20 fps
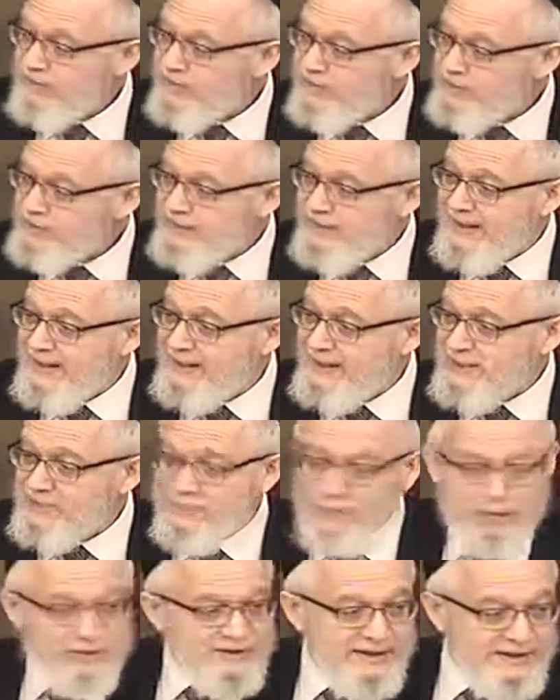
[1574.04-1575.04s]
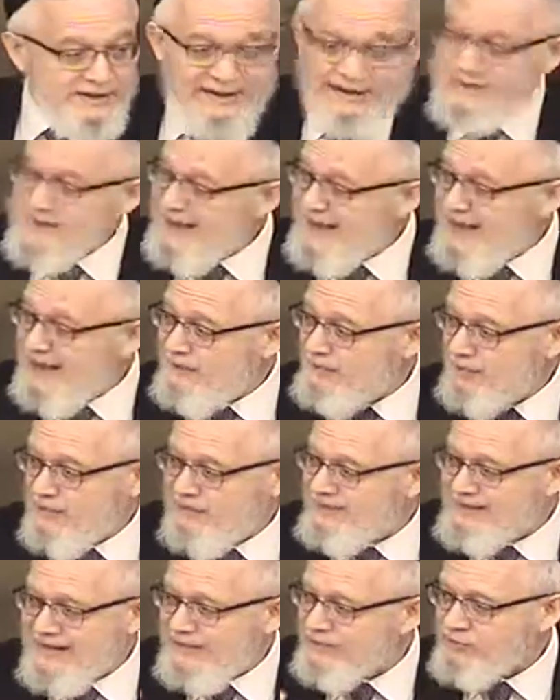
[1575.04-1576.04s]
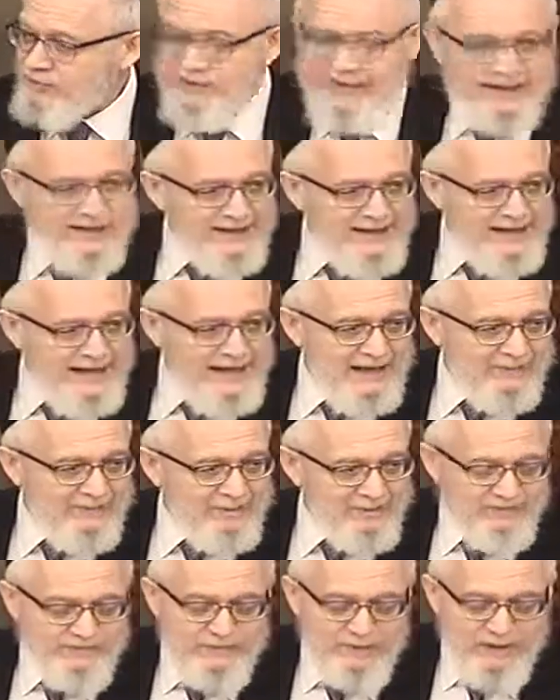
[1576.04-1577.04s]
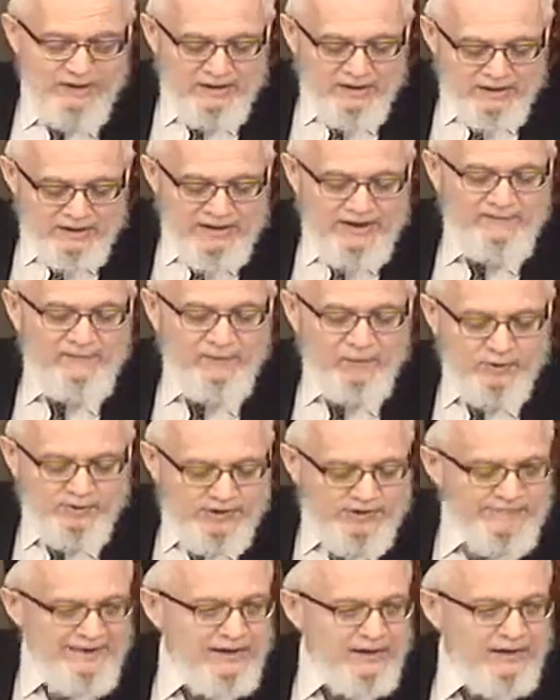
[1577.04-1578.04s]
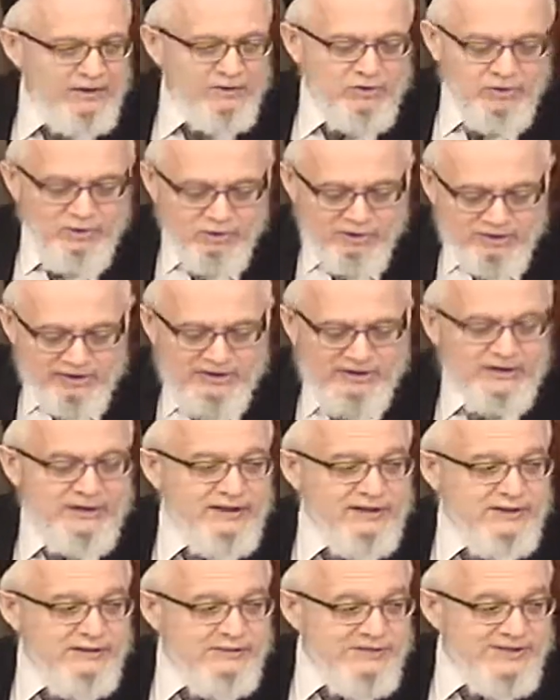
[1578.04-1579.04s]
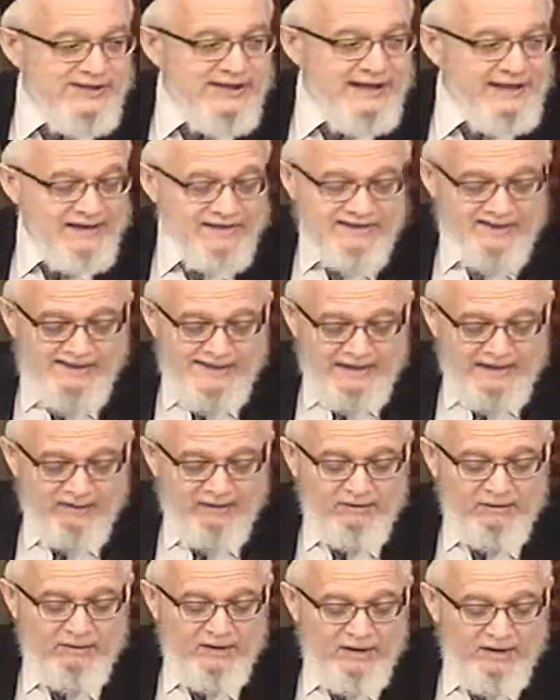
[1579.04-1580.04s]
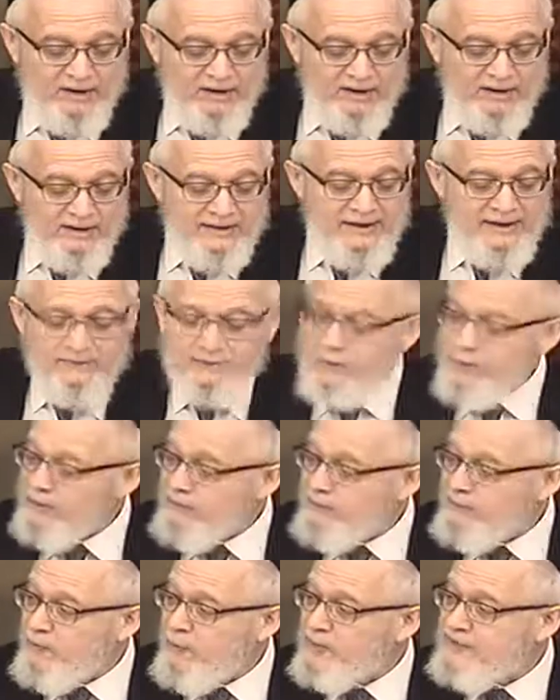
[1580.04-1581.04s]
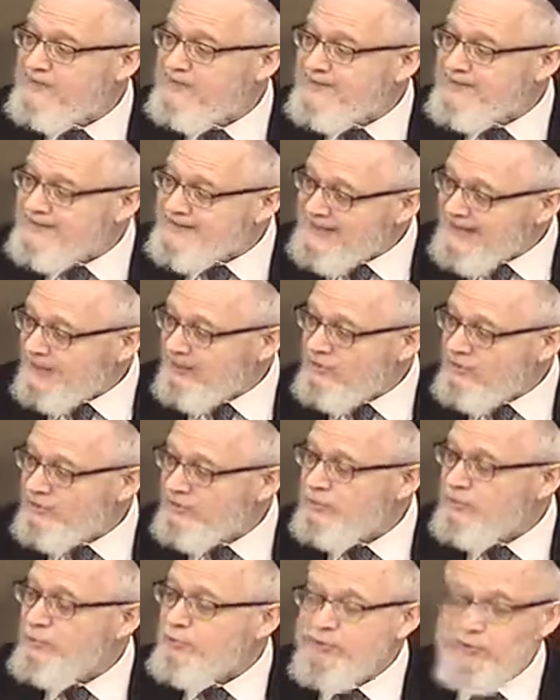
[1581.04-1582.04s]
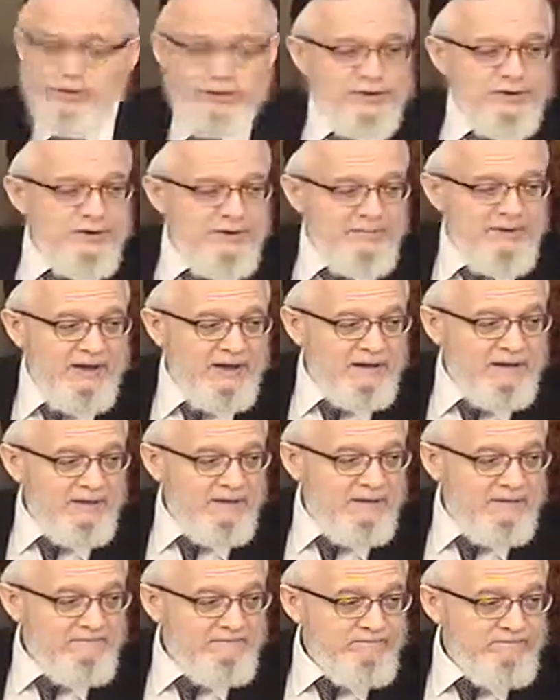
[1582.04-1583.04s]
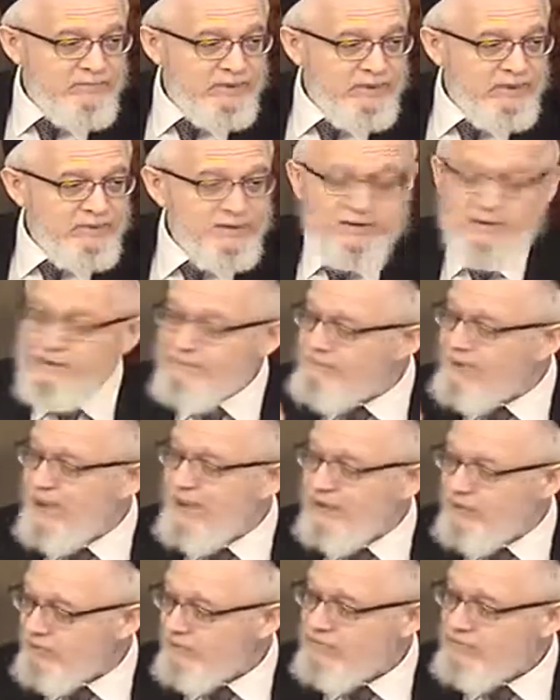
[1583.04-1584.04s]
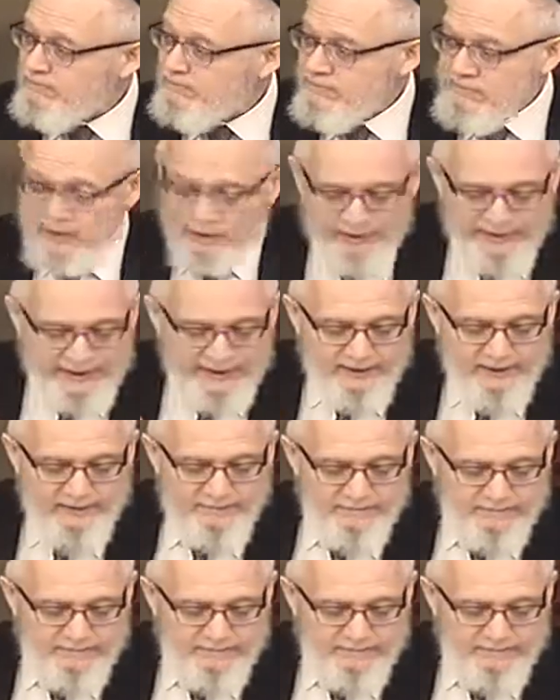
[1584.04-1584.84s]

So that he's forced to take the animal. He's not just taking the animal. Therefore, it's a mekachtos, it's, it's a mistaken sale. Therefore, we force the seller to return the money to the buyer. Okay?